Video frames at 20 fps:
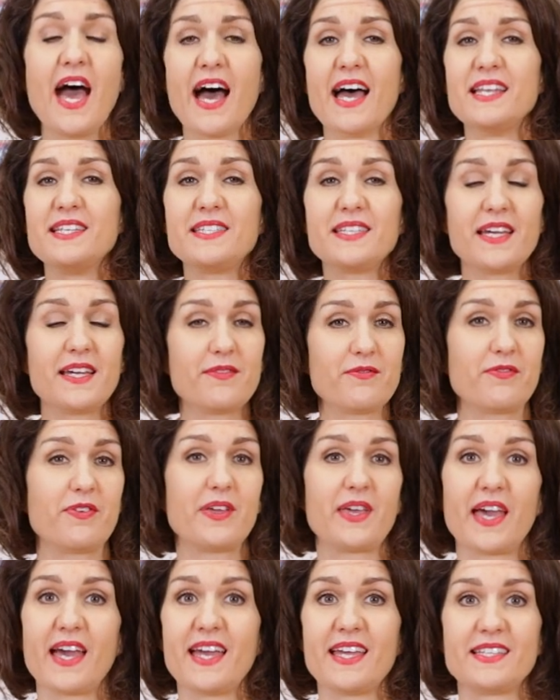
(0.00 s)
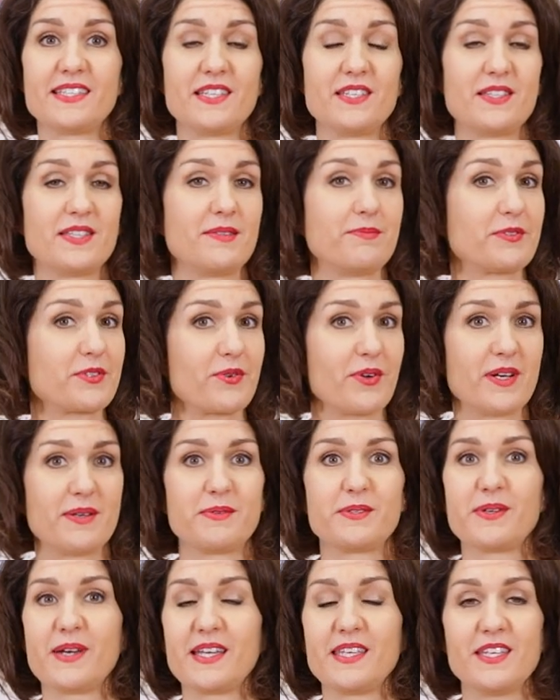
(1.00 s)
And don't forget to
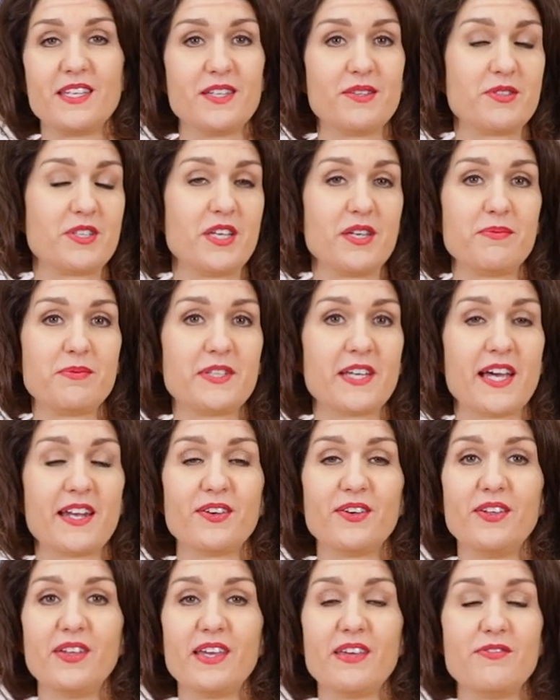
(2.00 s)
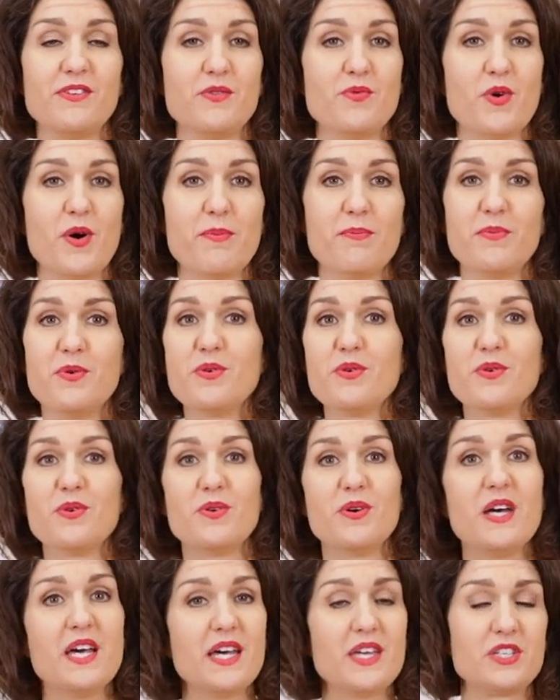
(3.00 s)
subscribe to our YouTube channel if you want
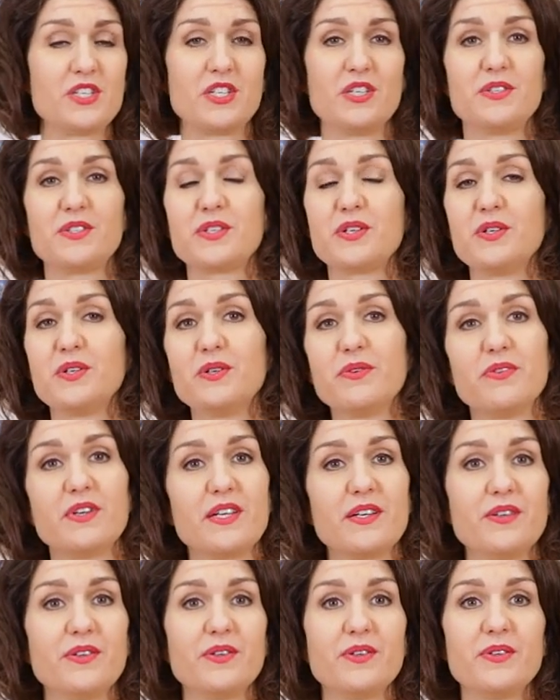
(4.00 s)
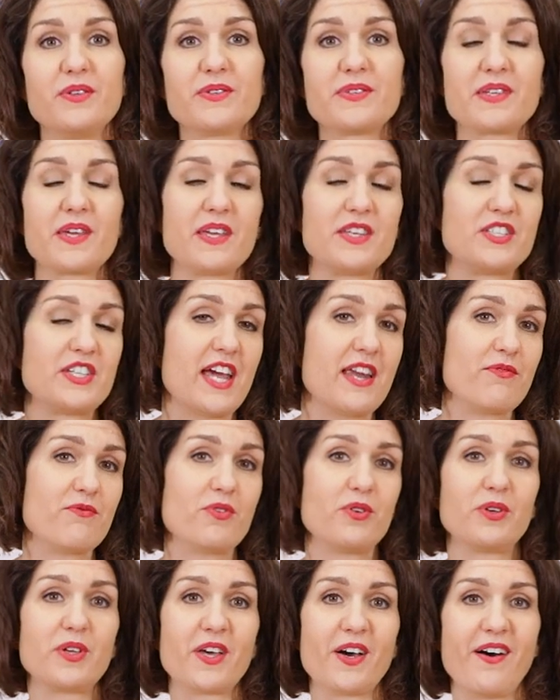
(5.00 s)
more tutorials,
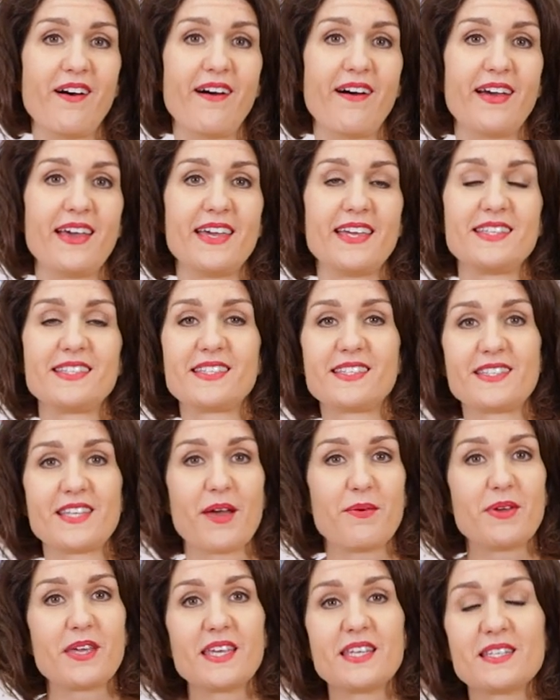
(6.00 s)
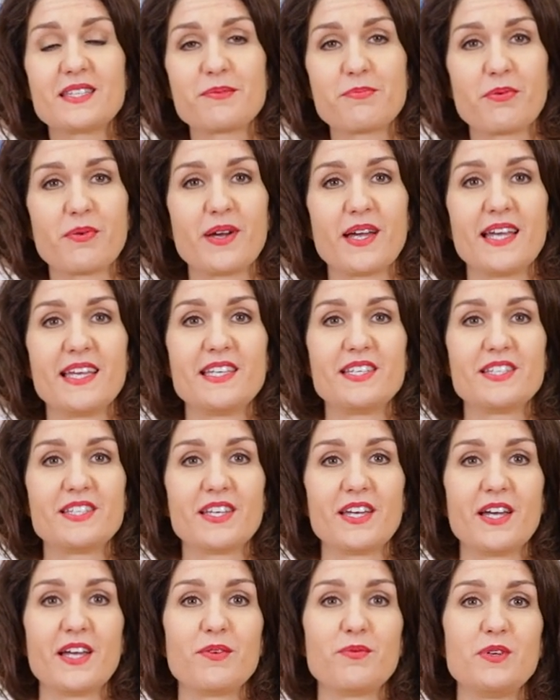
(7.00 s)
general guides, sewing
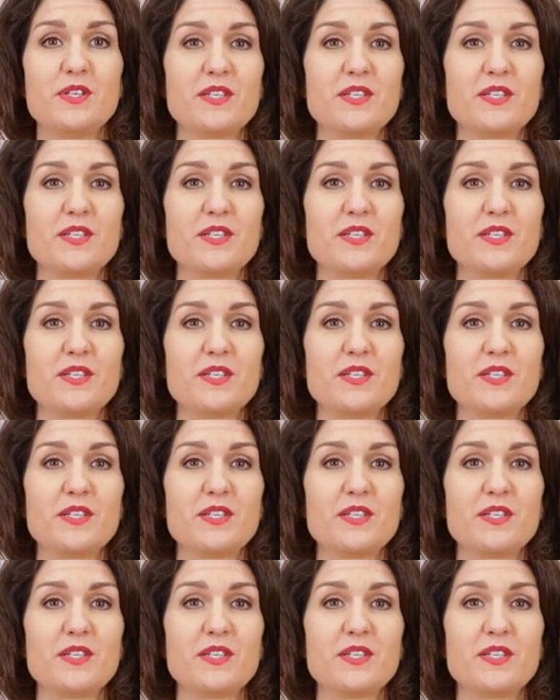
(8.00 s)
inspiration.